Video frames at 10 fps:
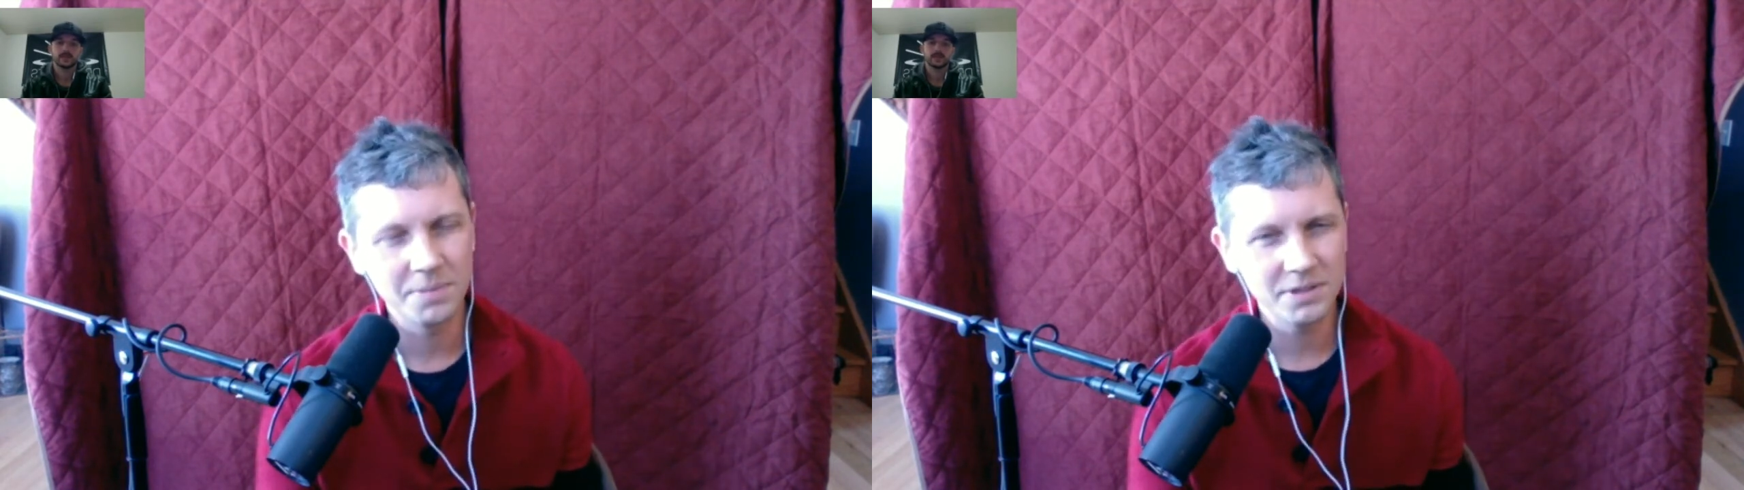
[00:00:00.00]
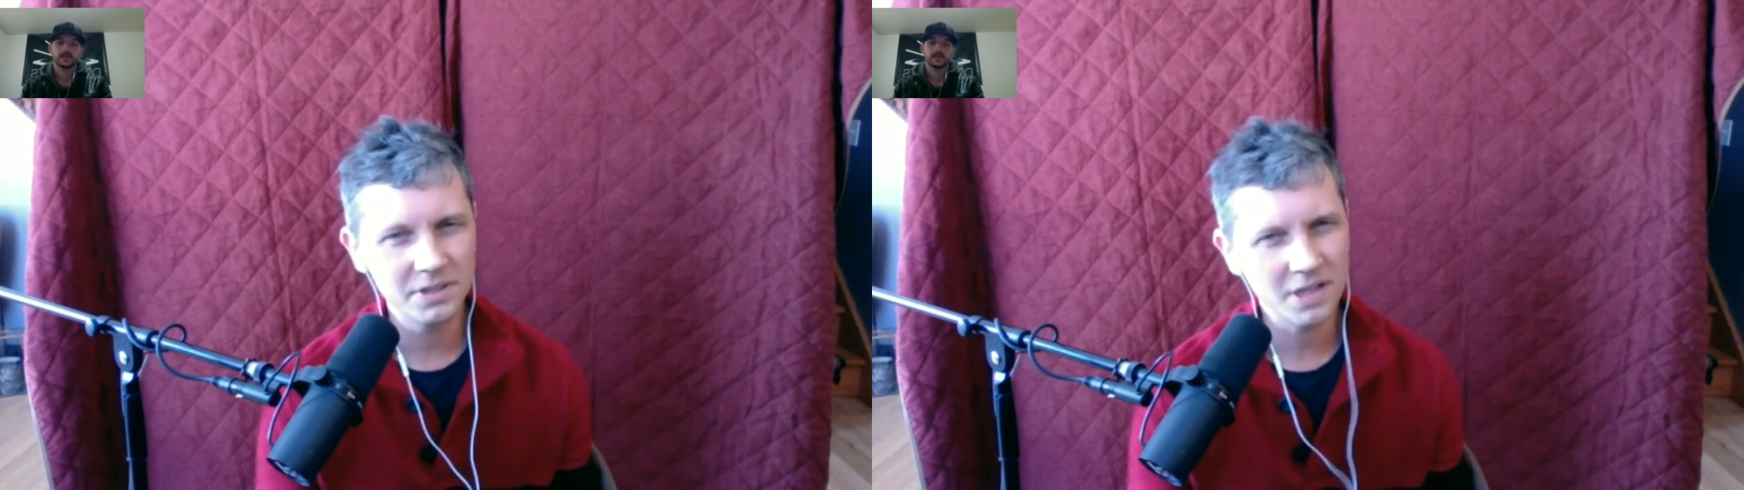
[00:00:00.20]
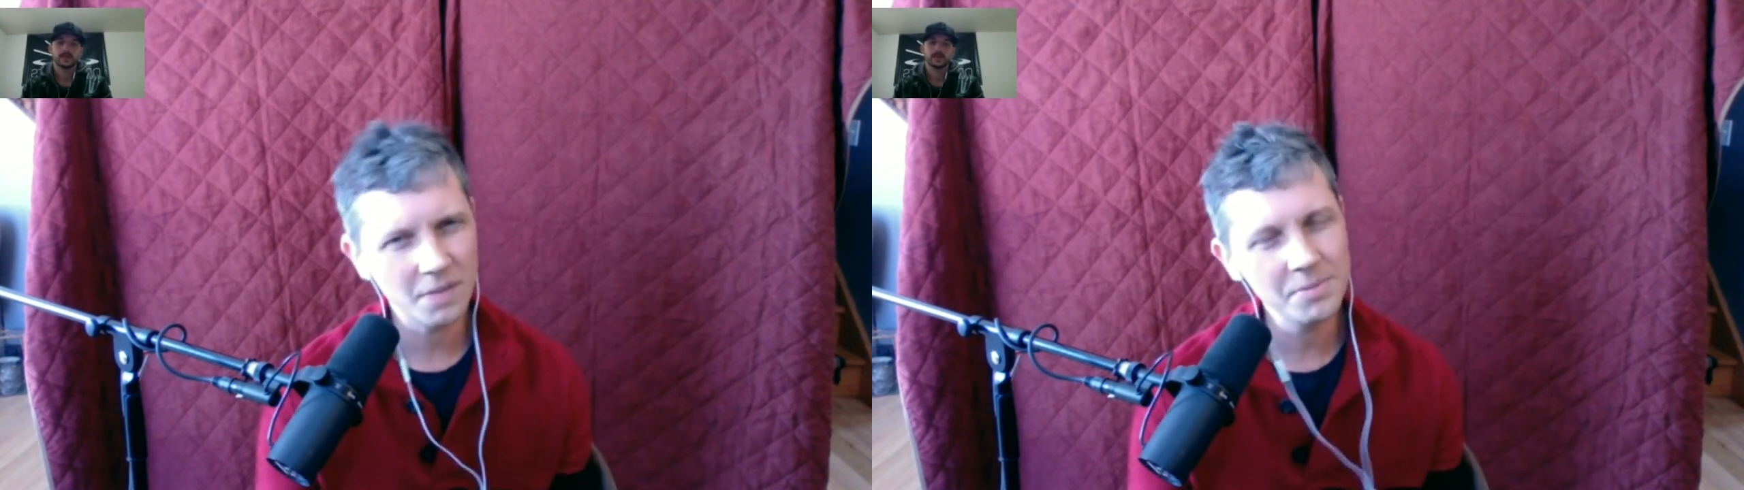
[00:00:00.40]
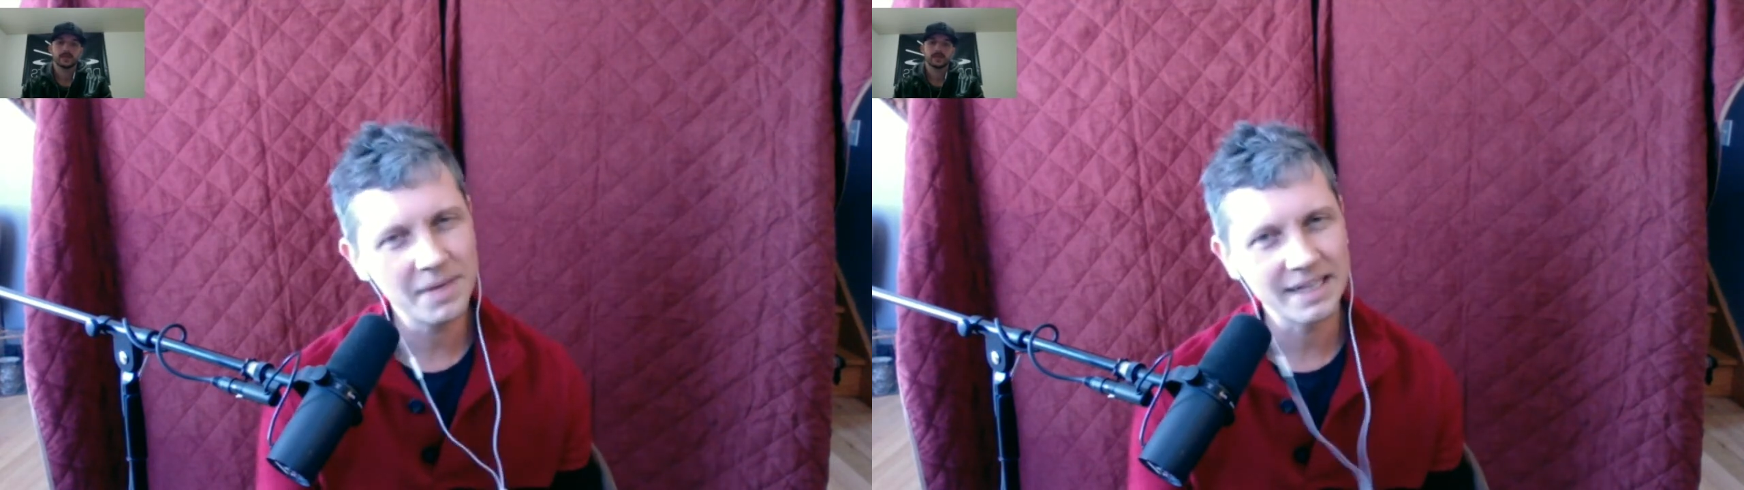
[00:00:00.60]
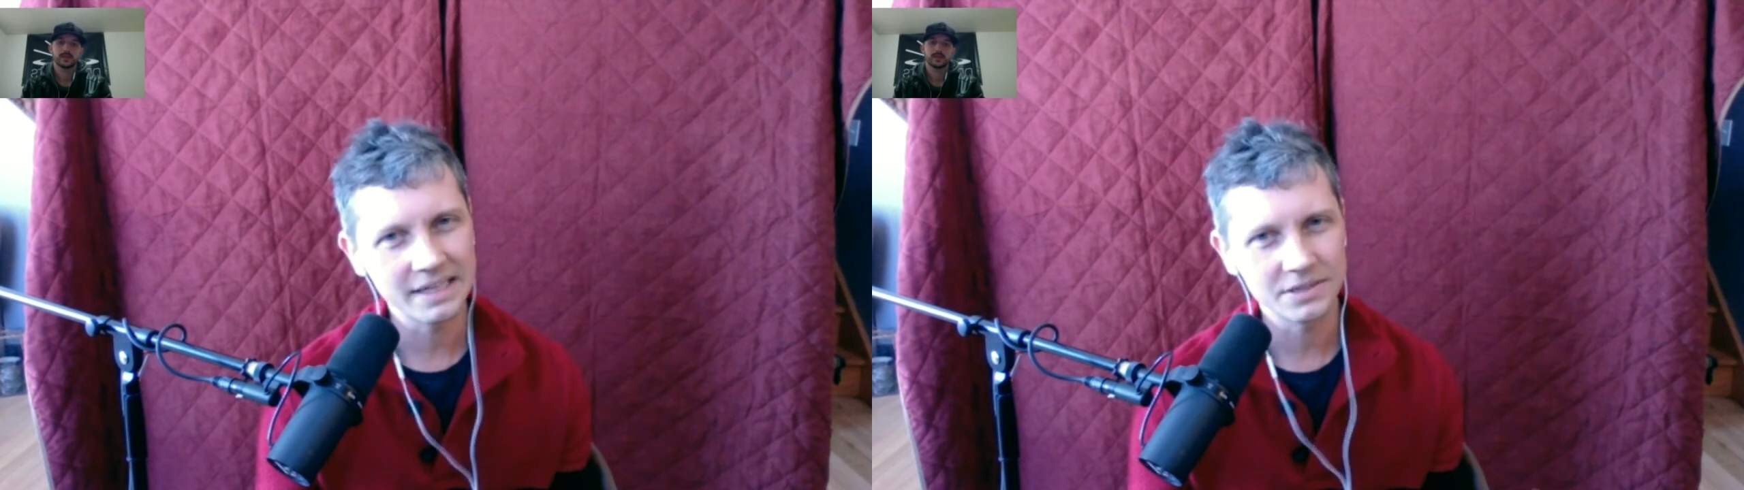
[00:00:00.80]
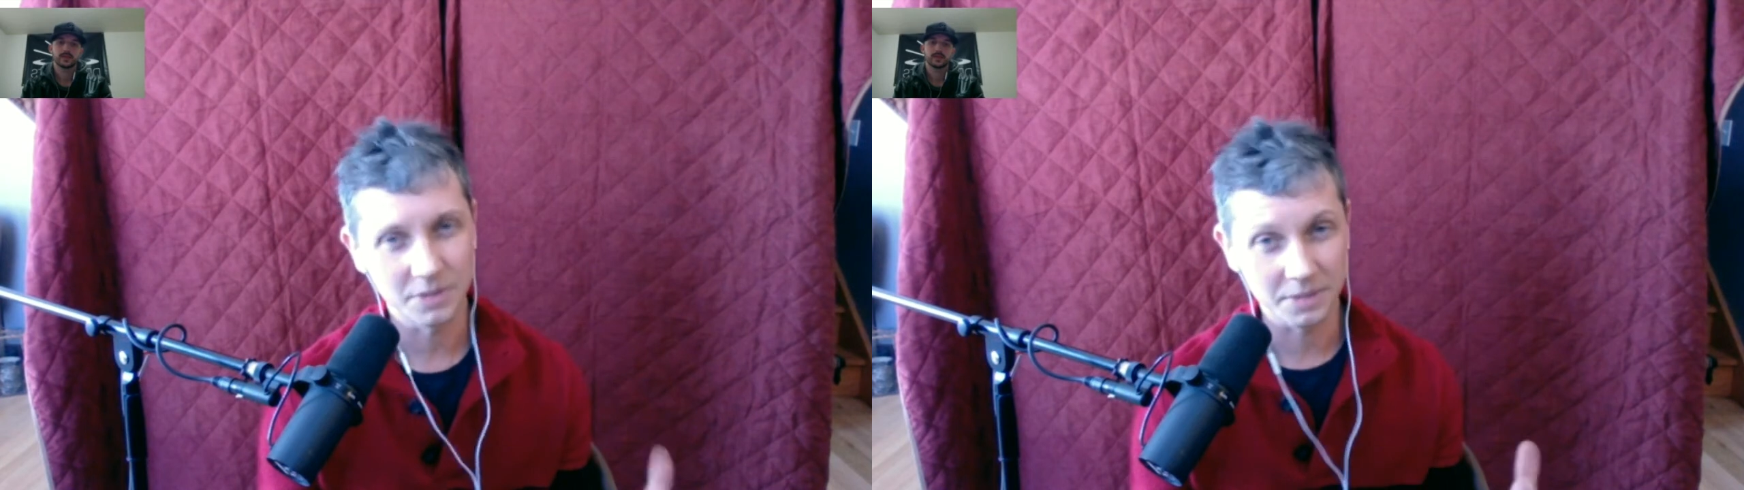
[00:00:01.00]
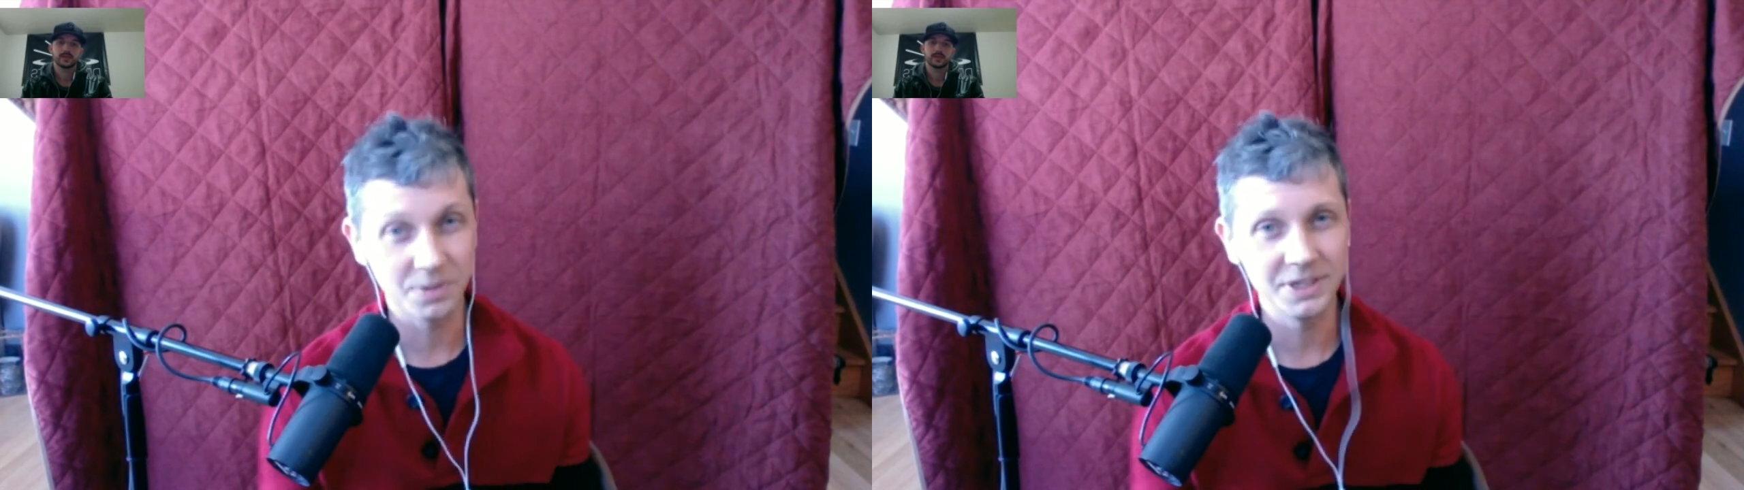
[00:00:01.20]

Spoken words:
couple of my kits are like